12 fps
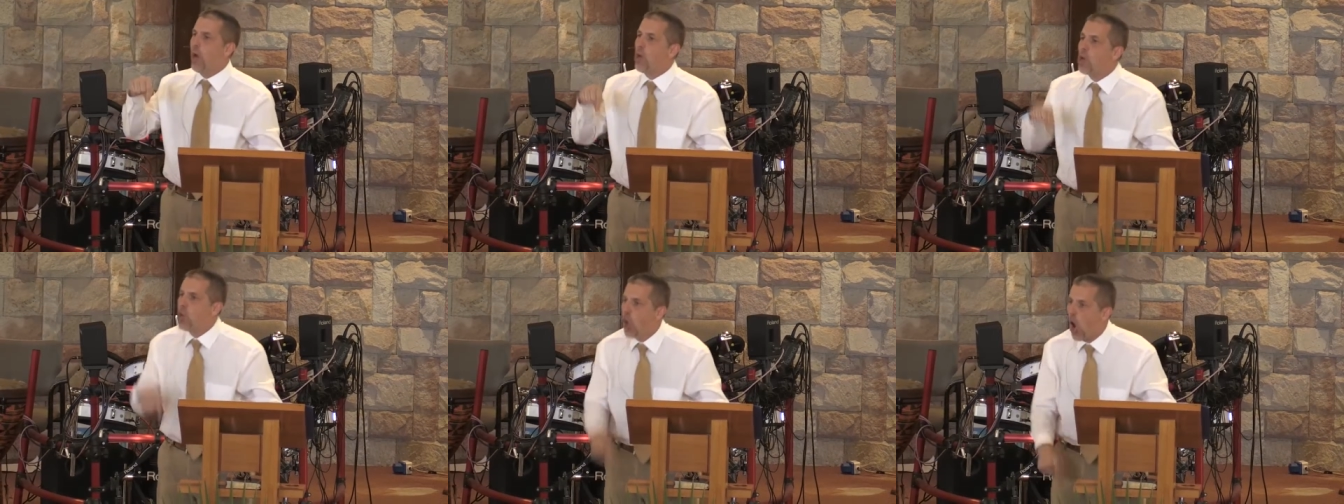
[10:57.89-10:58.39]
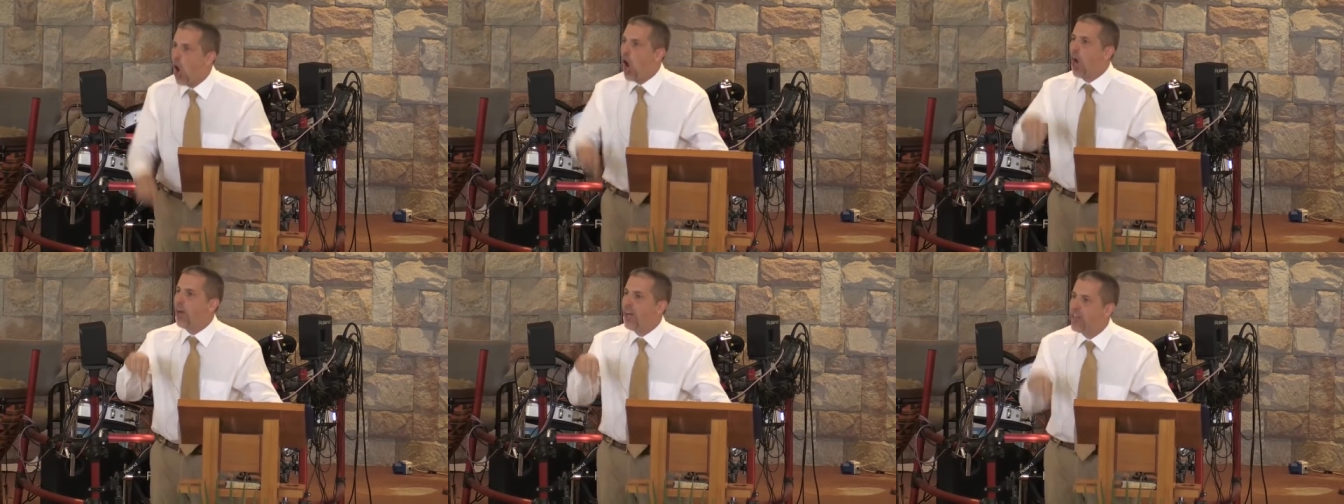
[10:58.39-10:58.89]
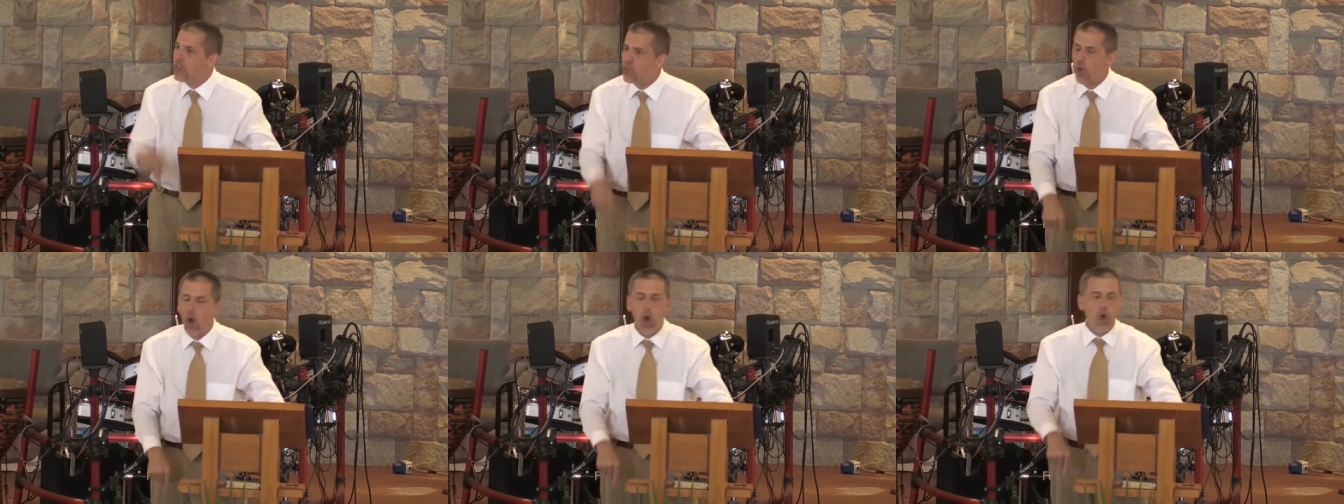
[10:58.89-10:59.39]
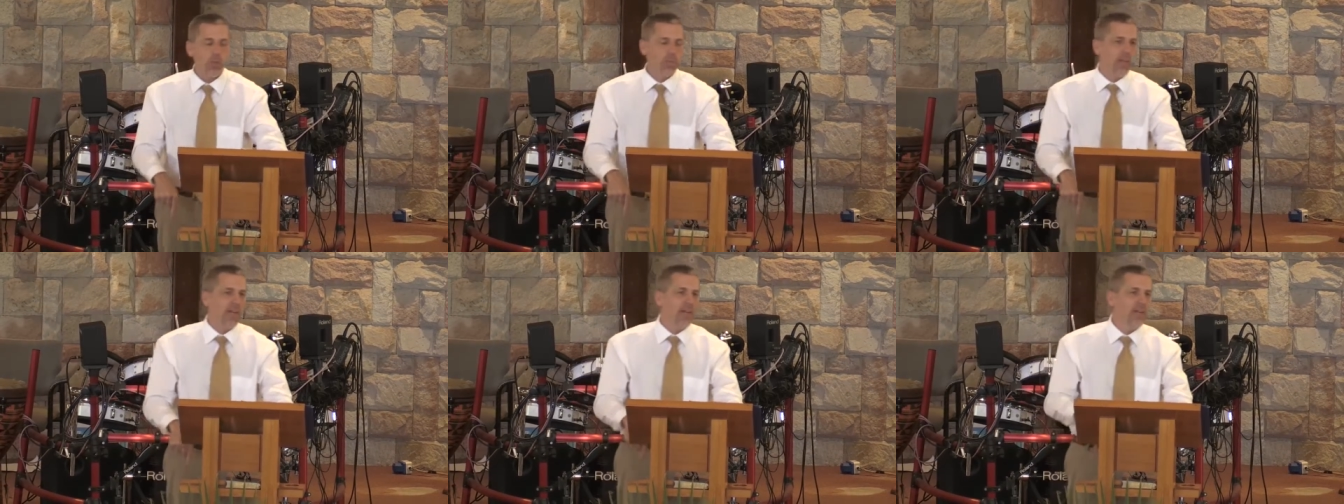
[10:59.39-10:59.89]
where God has
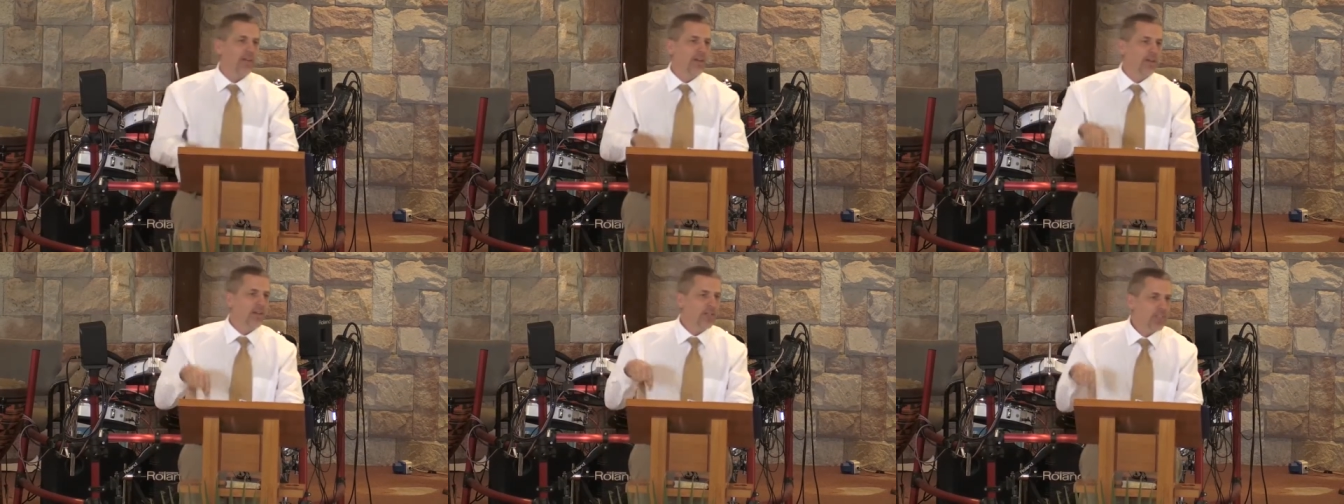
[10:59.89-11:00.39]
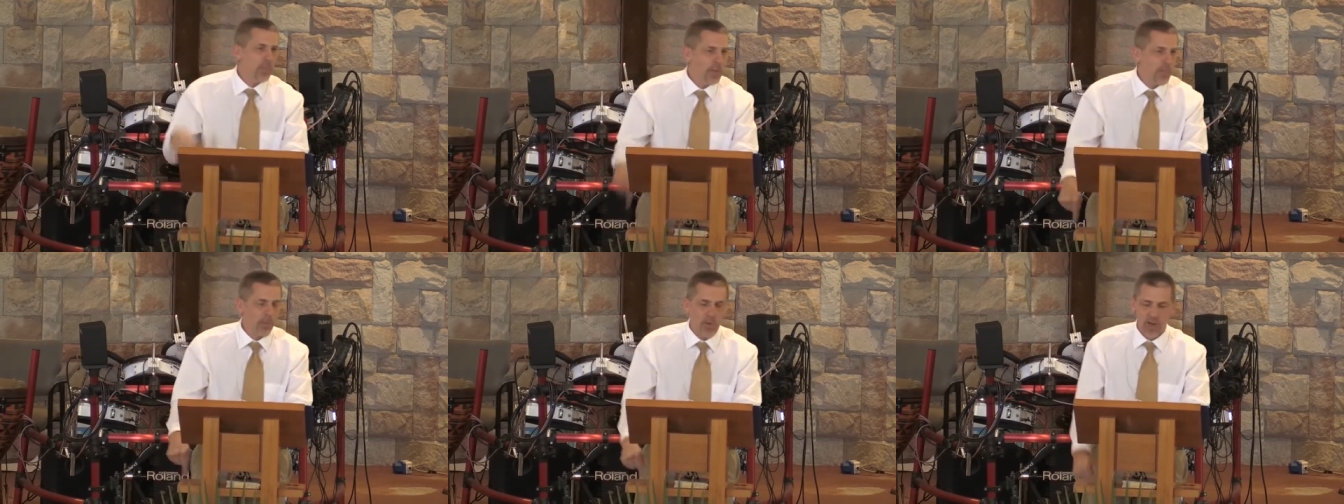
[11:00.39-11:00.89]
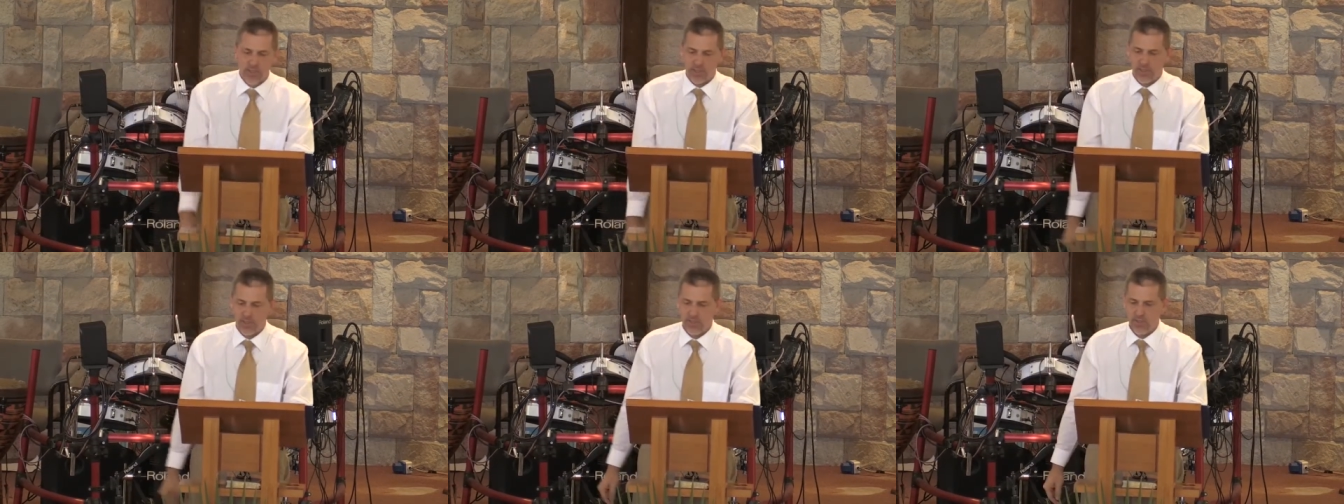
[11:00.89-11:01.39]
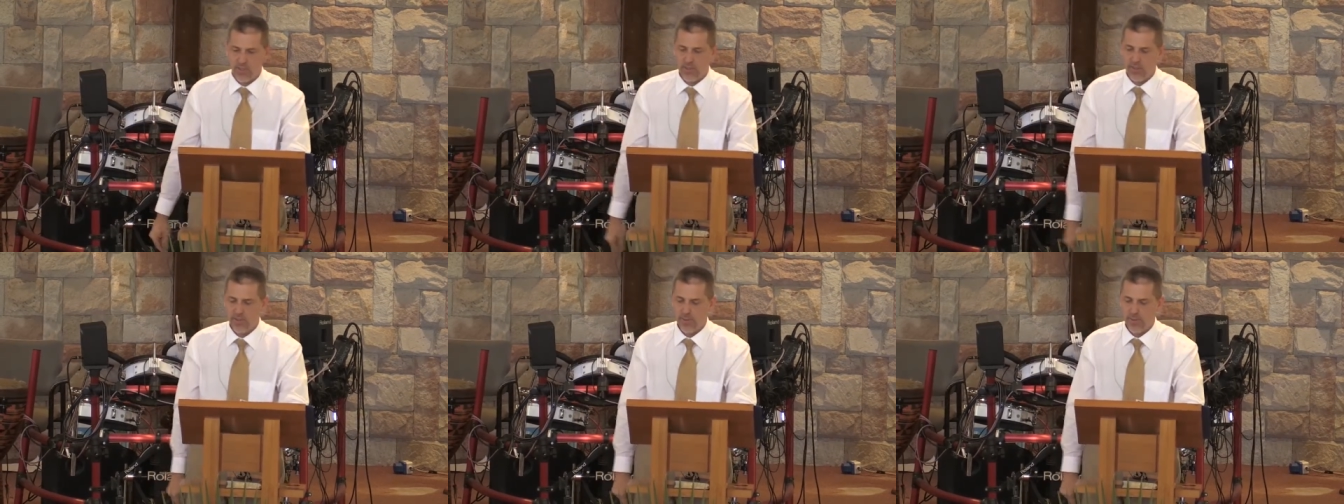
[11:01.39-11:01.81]
called me to be present?